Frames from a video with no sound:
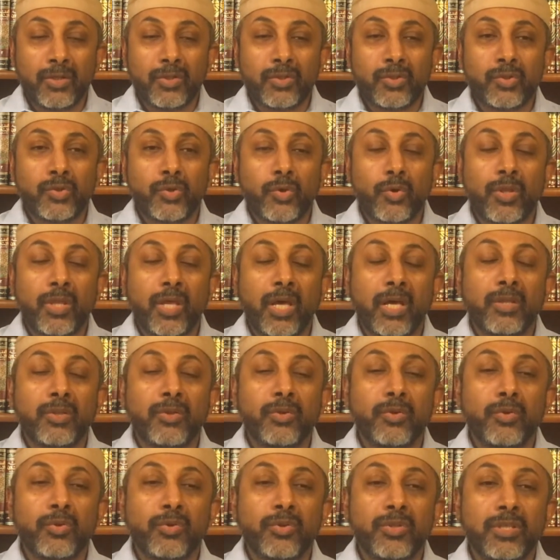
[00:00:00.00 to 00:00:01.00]
so
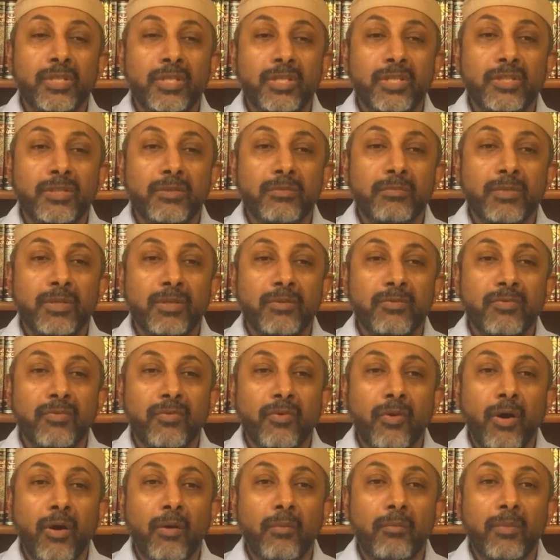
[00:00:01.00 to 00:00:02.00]
that you teach me
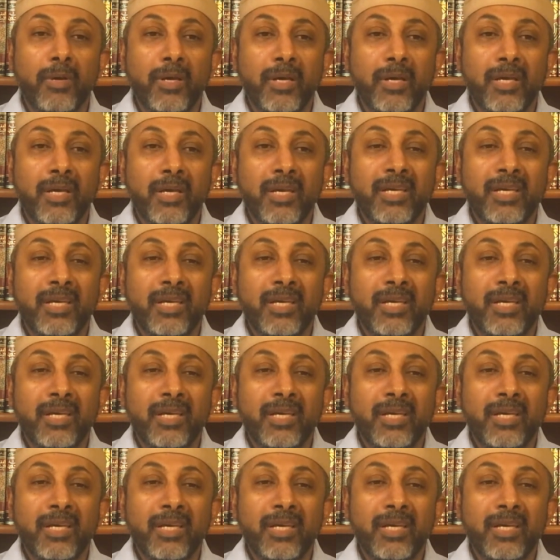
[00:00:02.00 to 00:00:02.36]
from